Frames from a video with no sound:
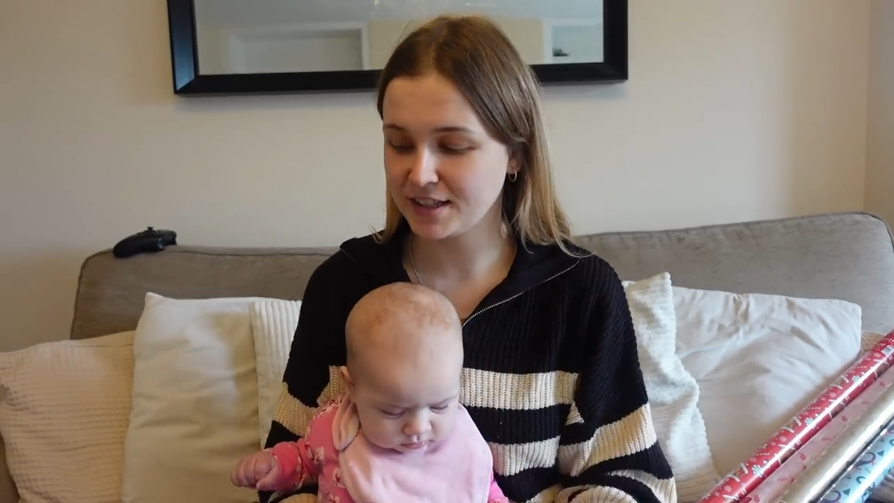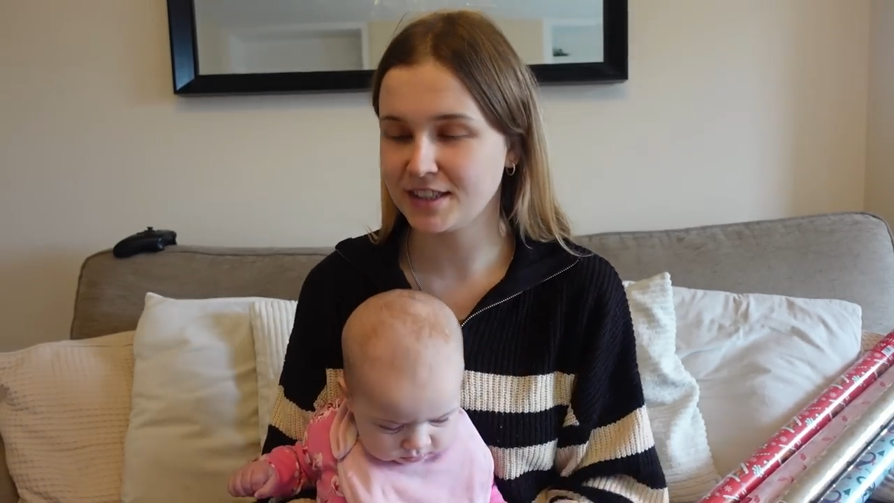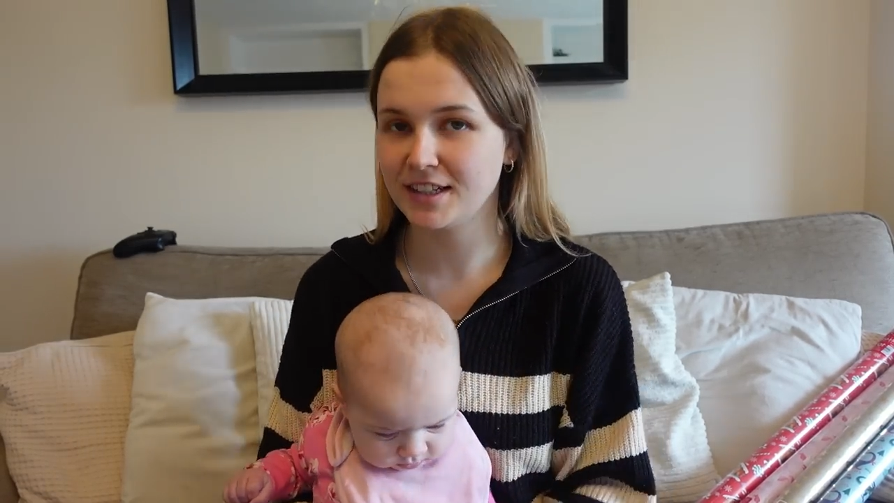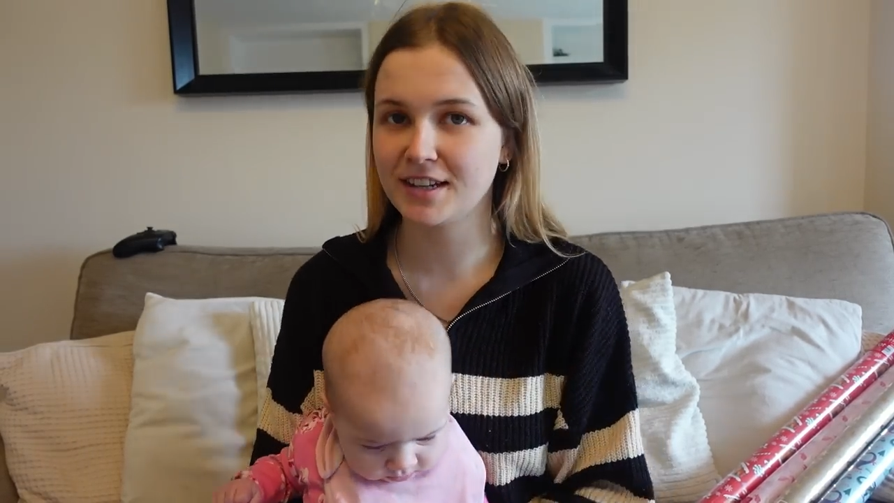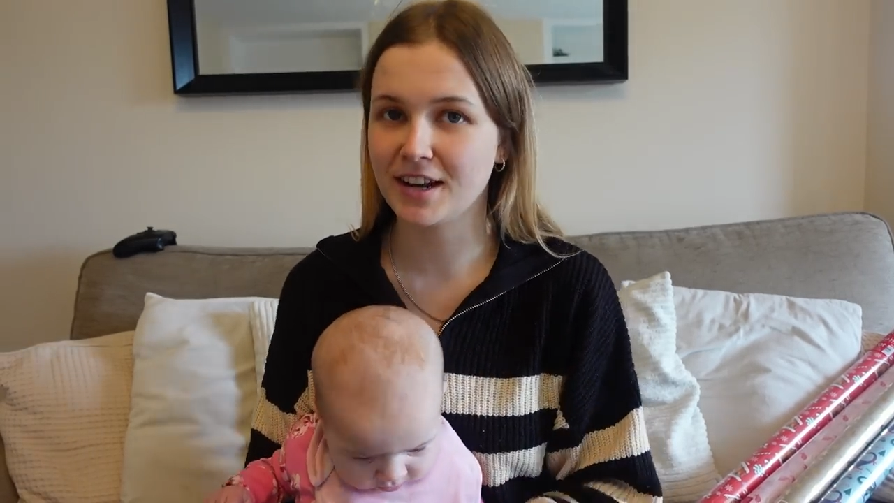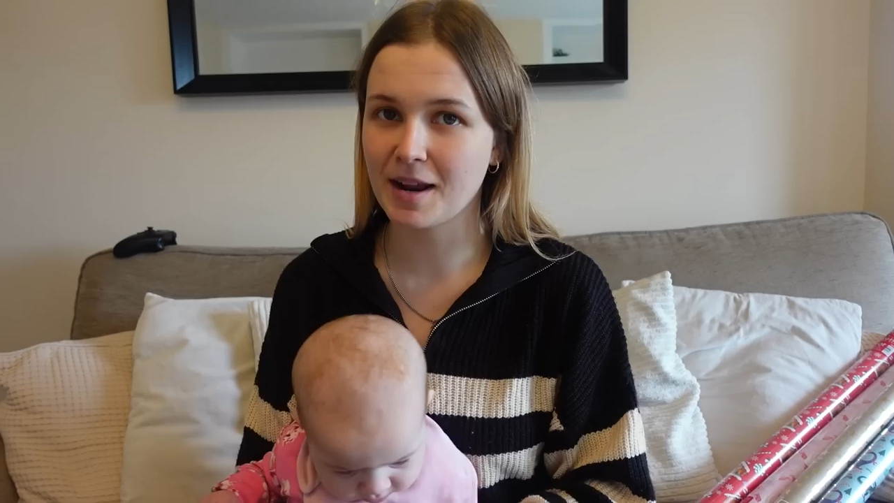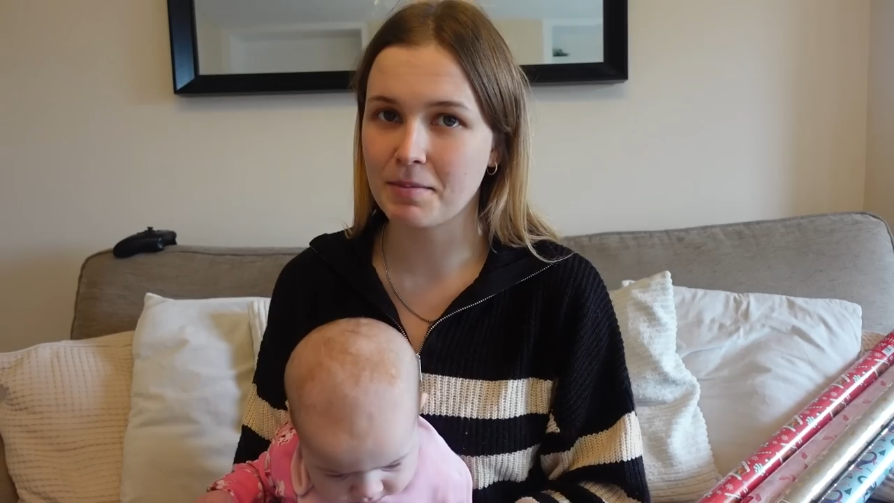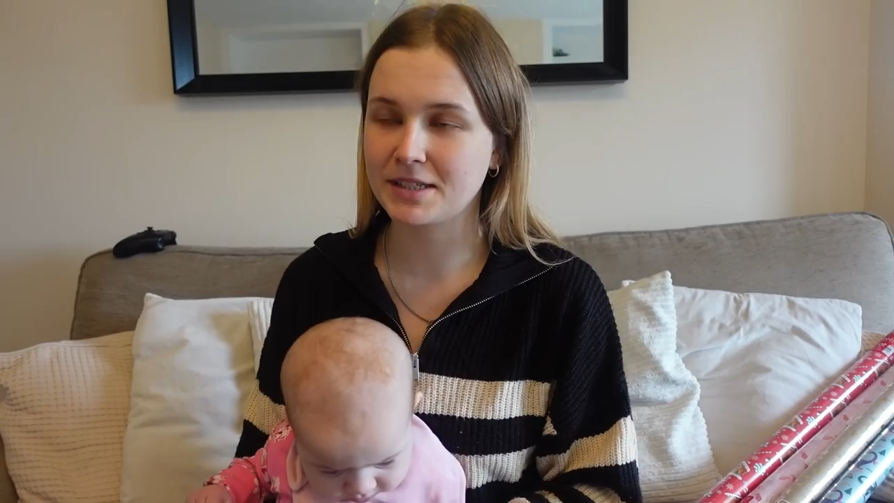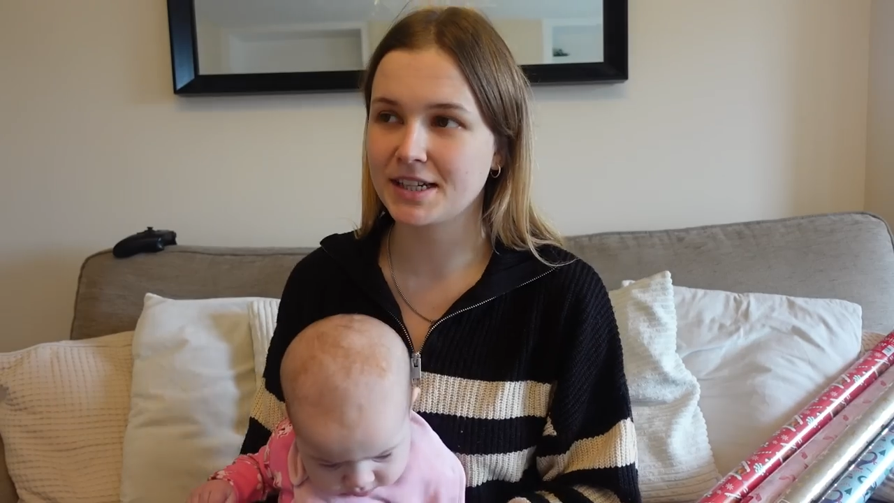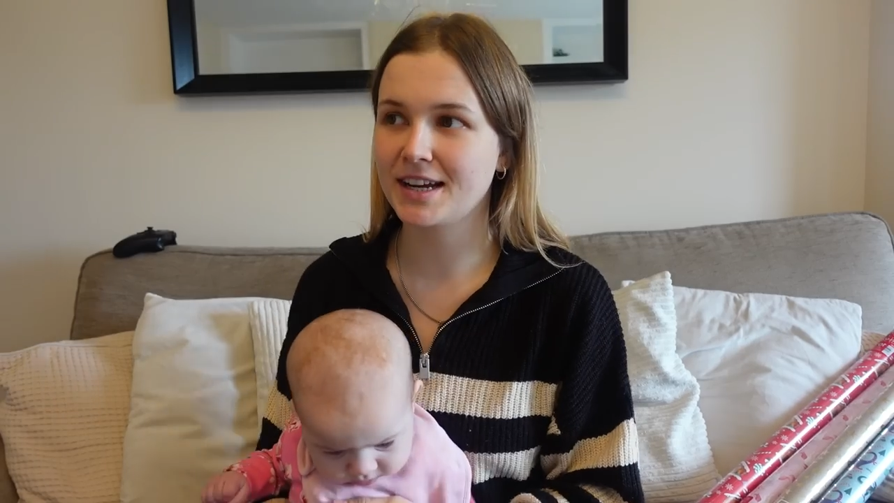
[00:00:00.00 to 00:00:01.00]
she needed her
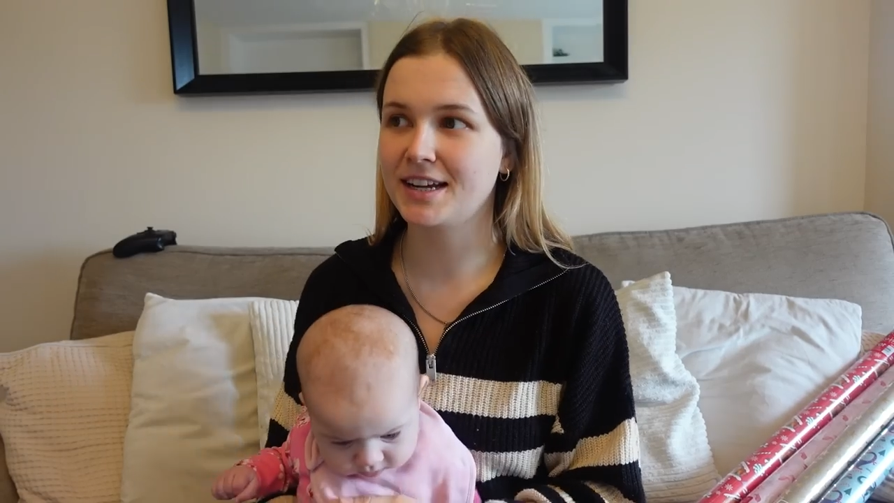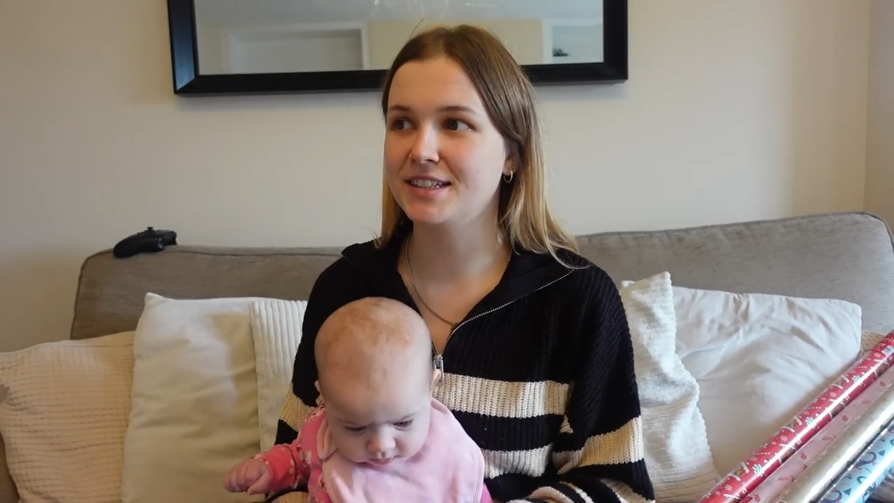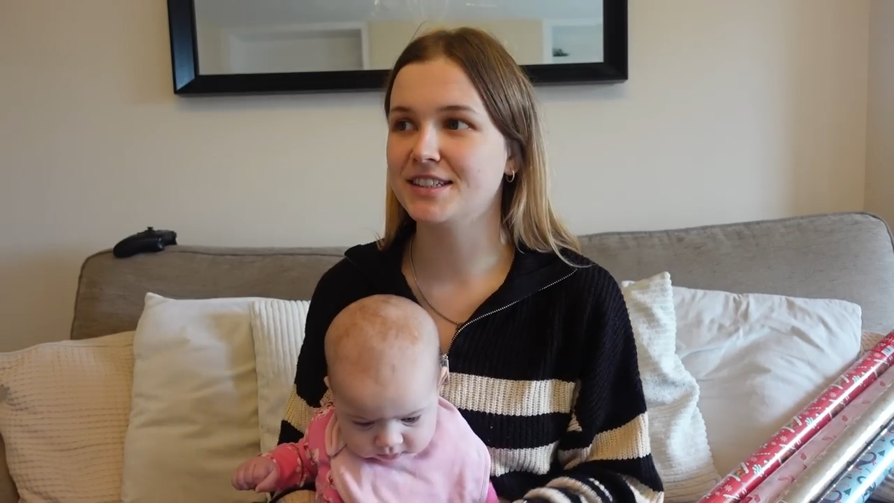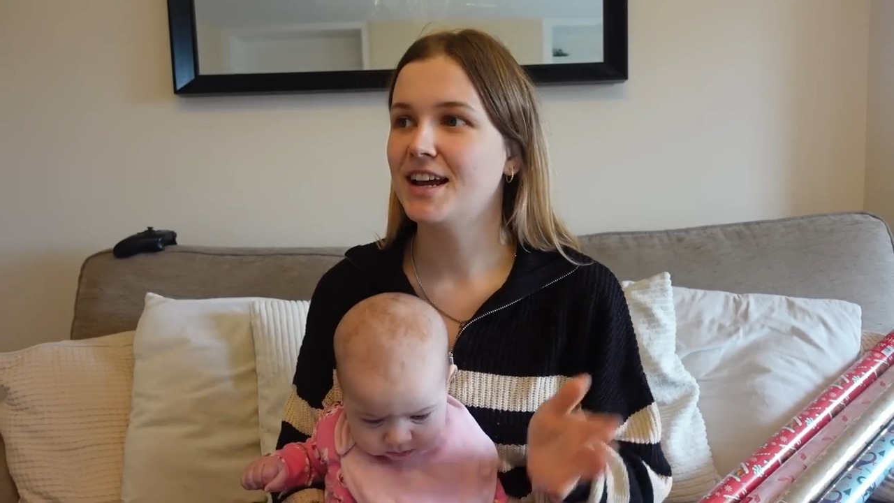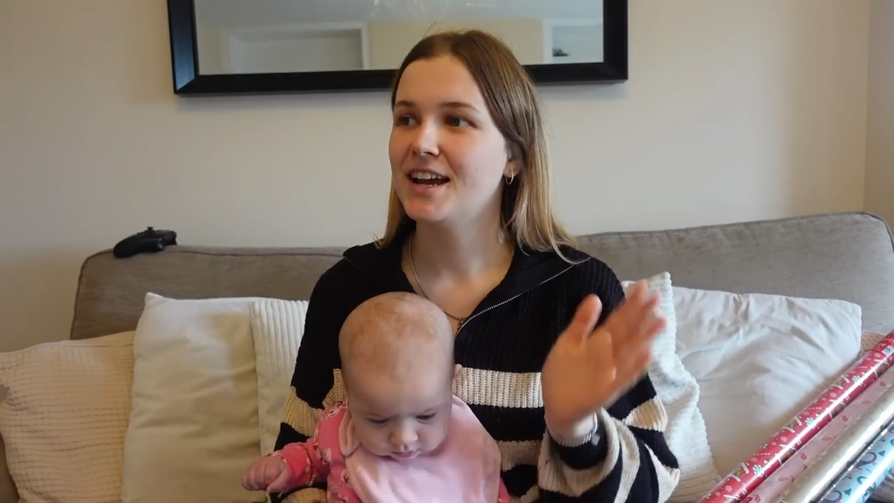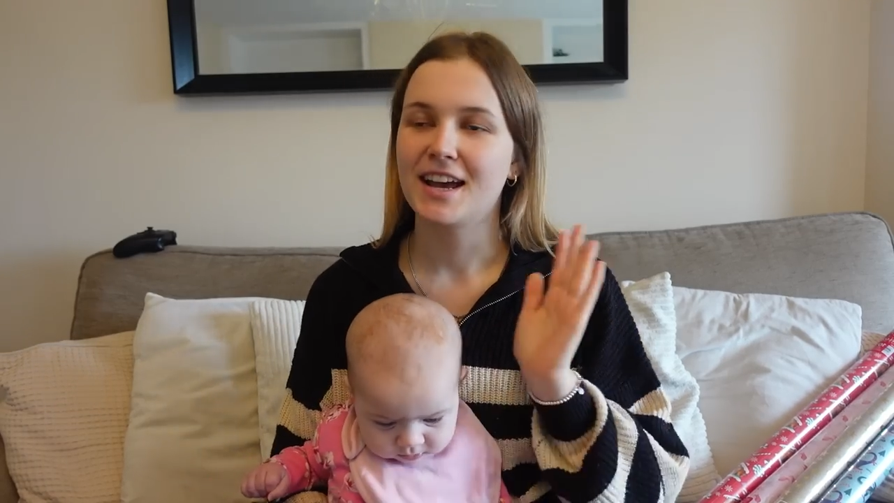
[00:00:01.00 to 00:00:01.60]
nappy change.